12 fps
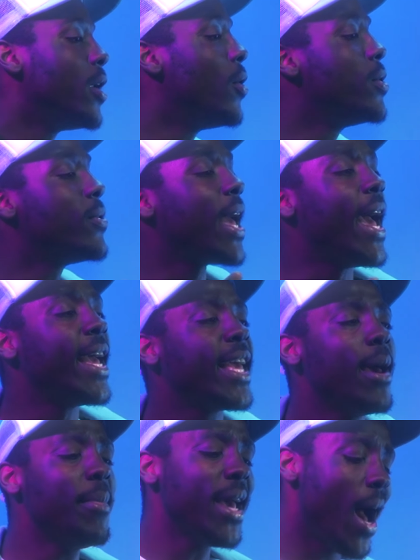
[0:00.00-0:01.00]
No, you can't
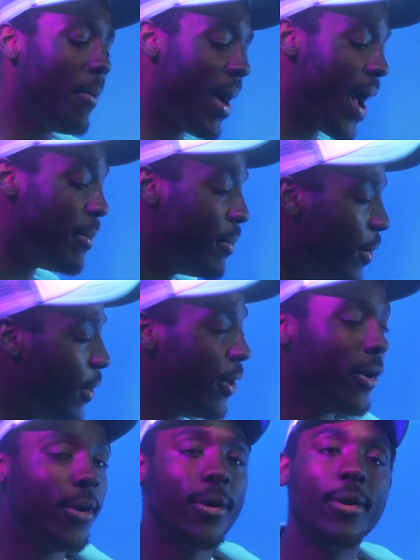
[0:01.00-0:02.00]
get me out my
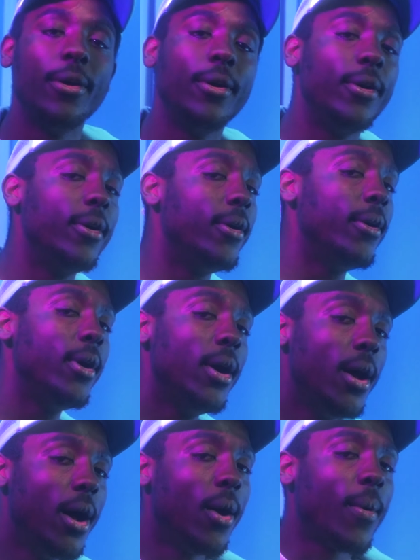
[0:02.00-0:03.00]
mood.
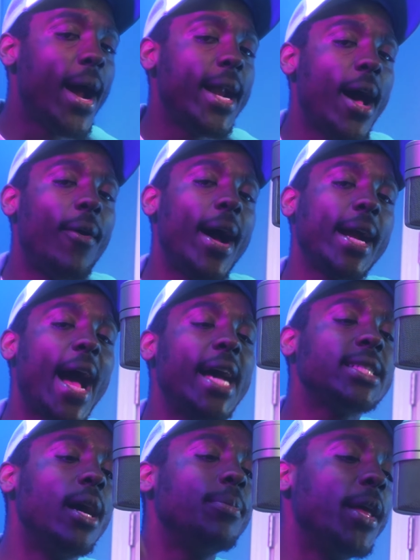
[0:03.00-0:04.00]
Right now, I got
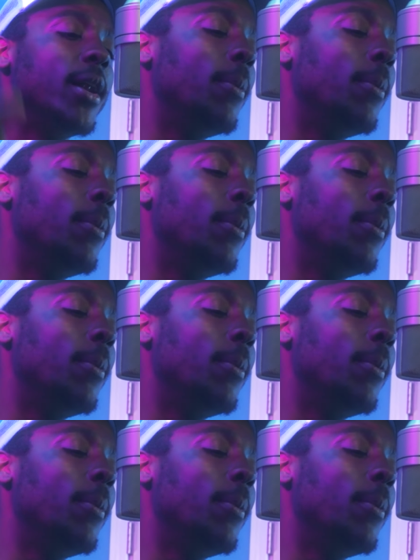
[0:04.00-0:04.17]
something